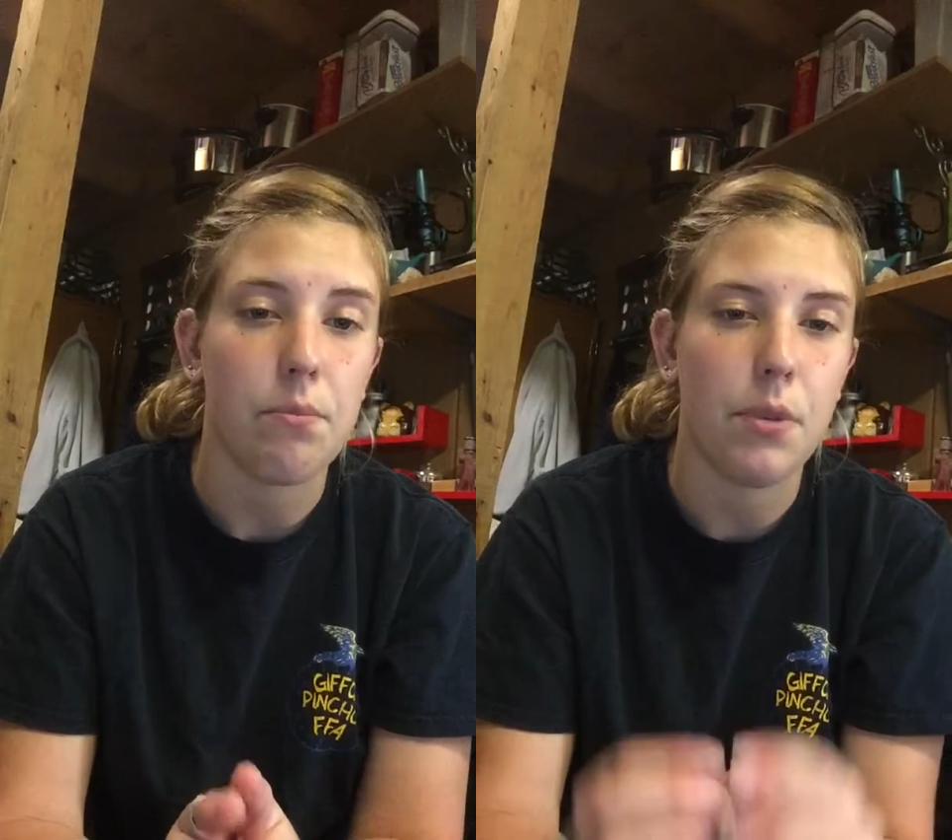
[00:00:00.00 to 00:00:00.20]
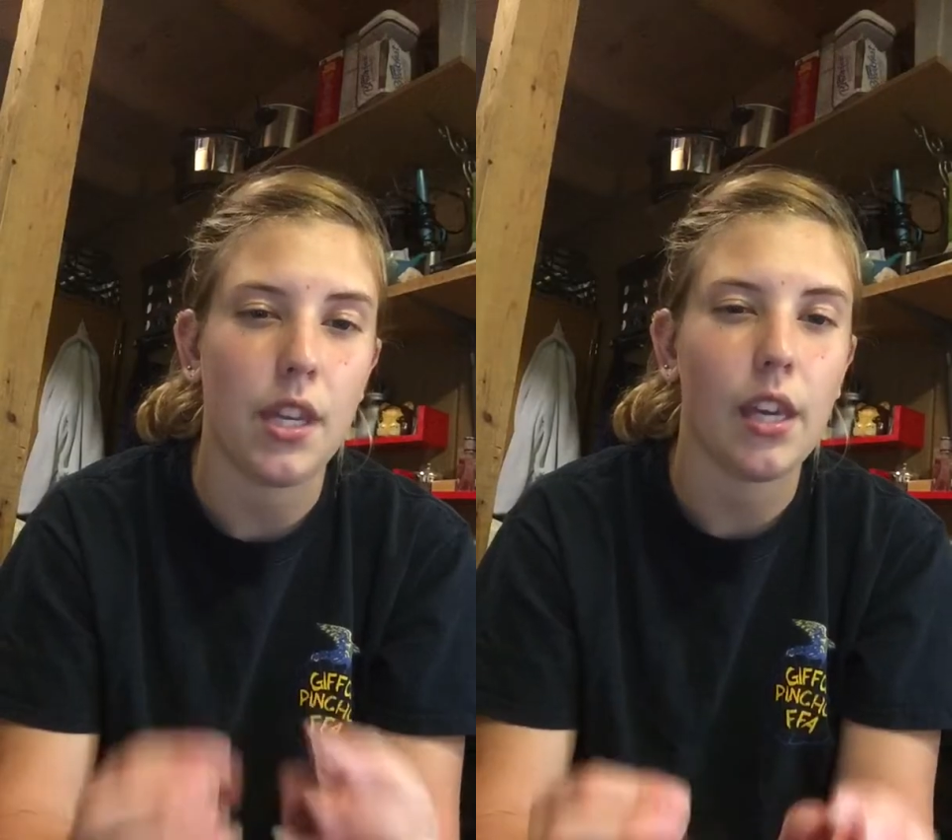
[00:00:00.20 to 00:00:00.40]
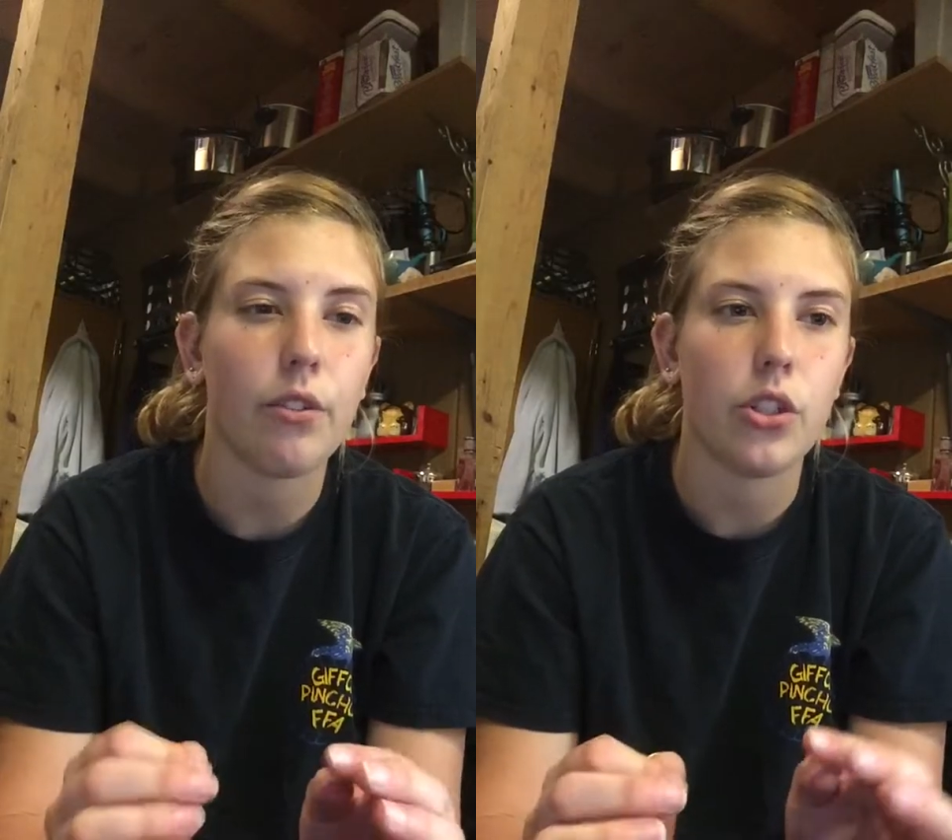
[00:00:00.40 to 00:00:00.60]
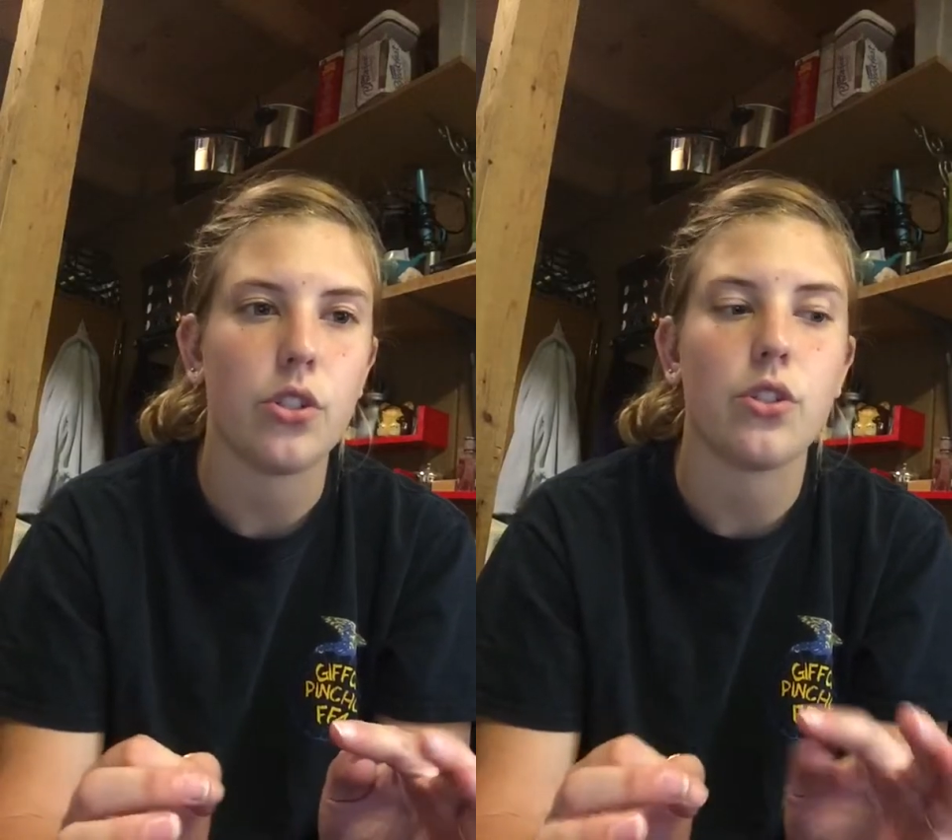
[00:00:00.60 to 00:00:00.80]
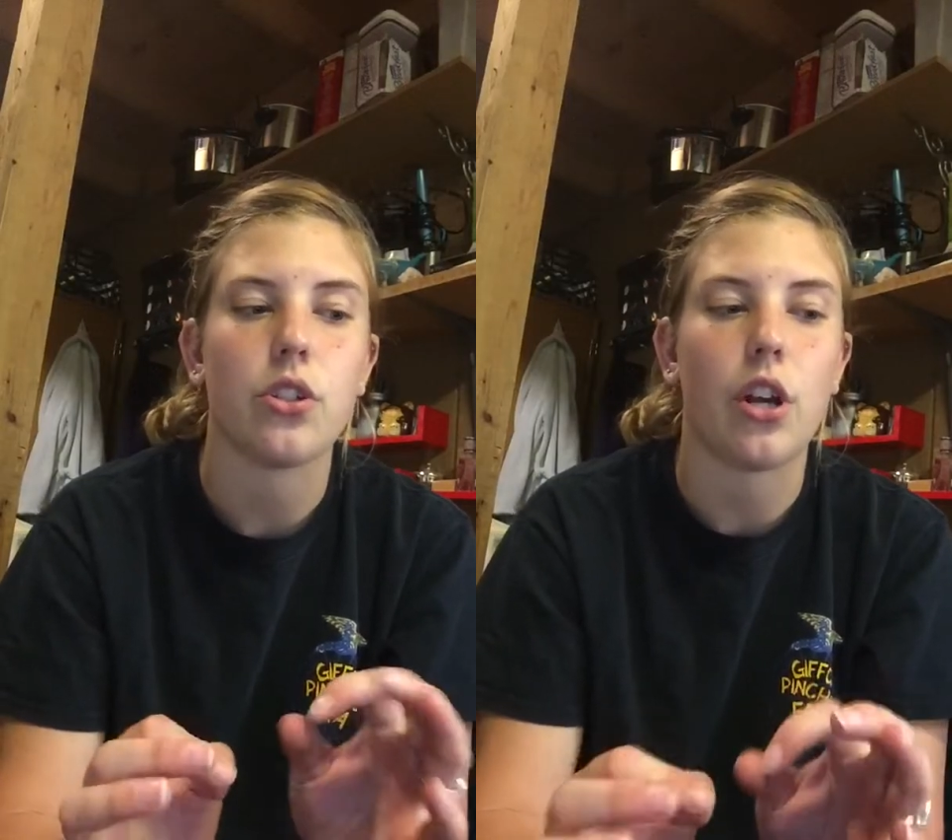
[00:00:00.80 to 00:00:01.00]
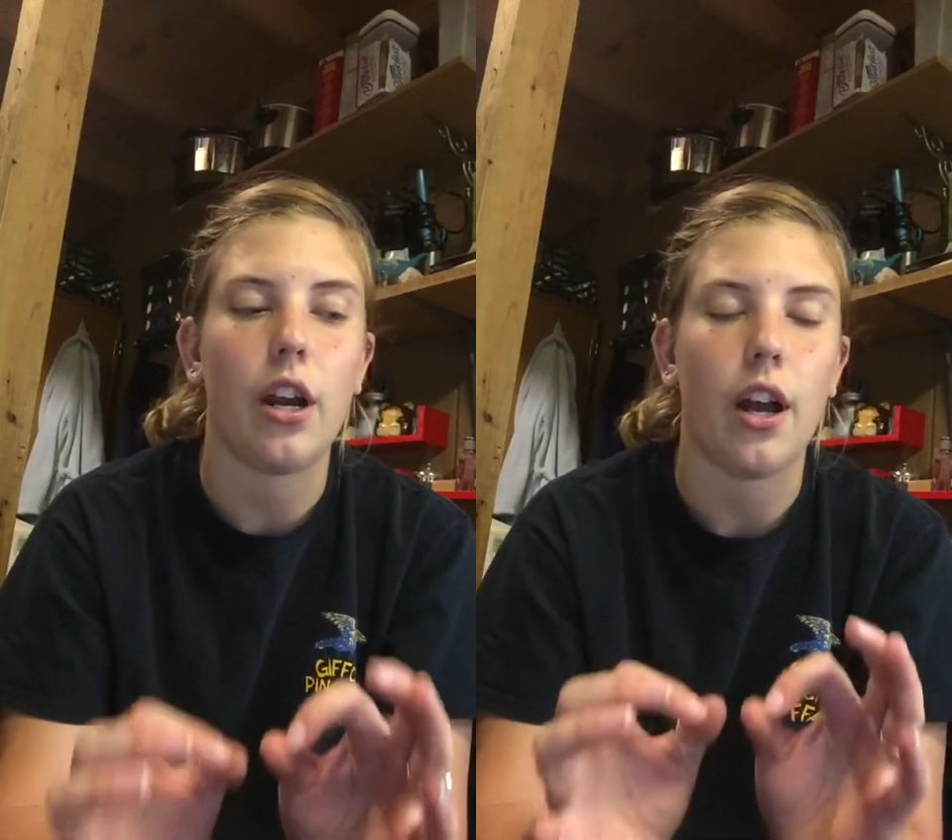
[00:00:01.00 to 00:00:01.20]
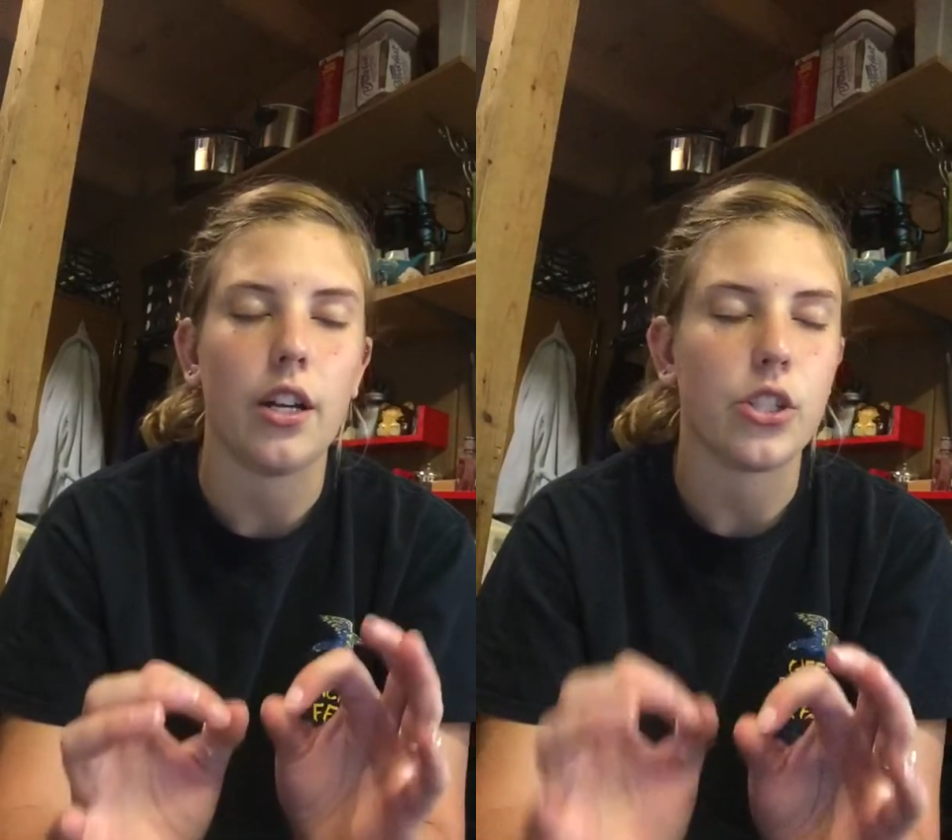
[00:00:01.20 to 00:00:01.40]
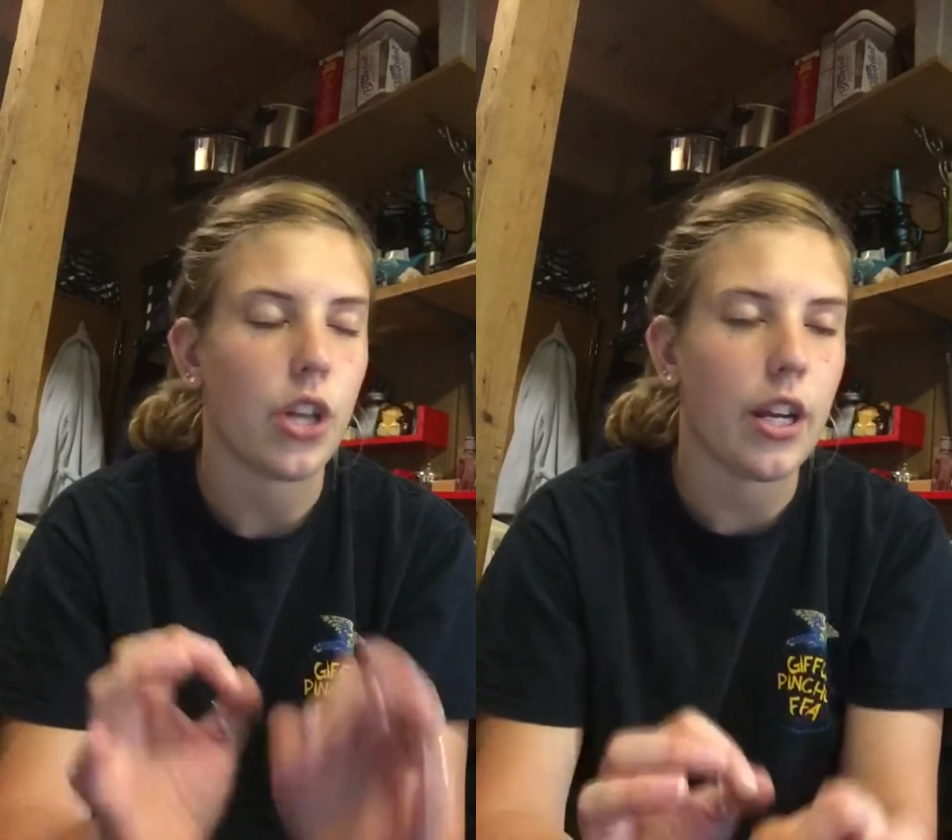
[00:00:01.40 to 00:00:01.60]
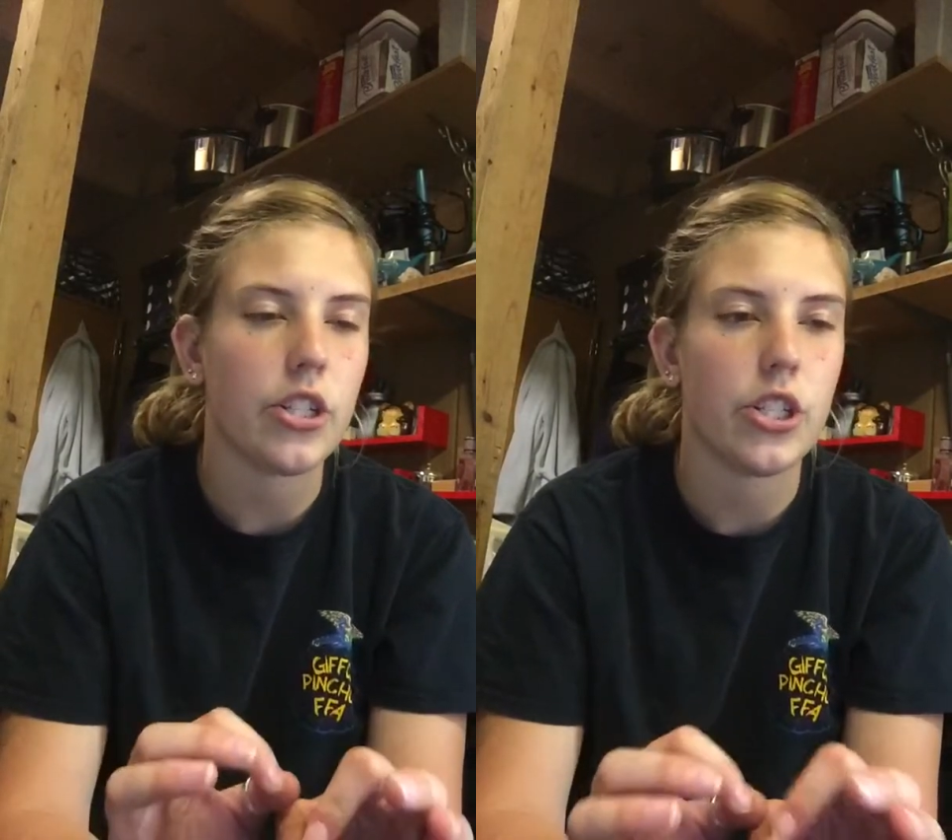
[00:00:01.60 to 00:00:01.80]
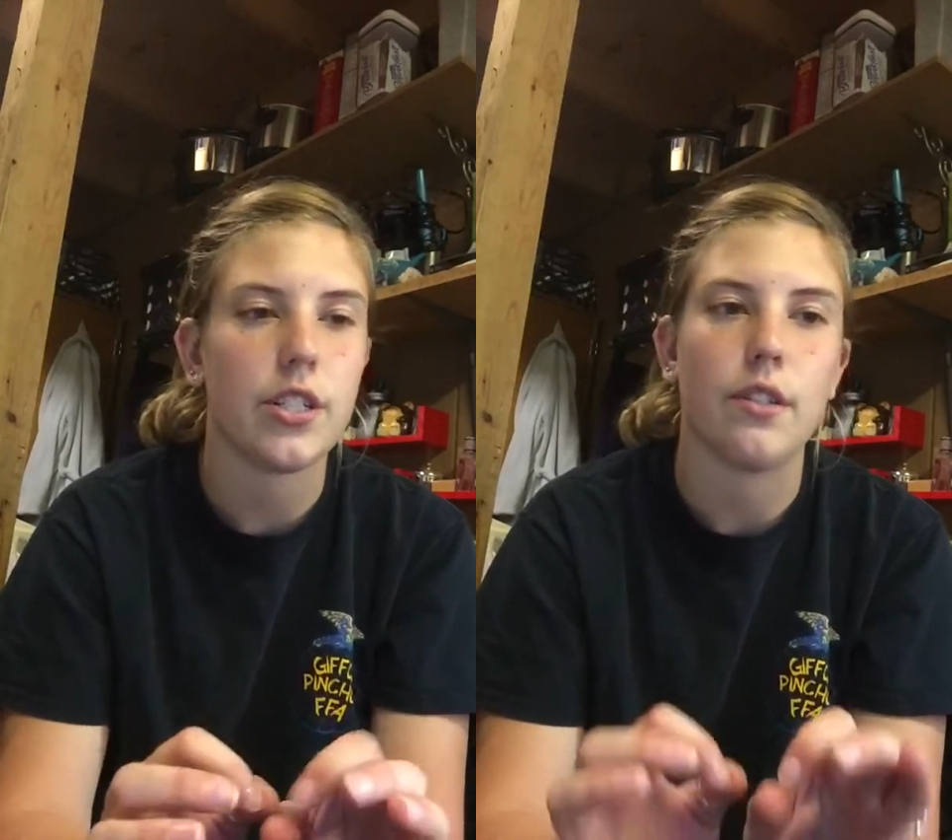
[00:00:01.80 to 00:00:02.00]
Being able to use strategies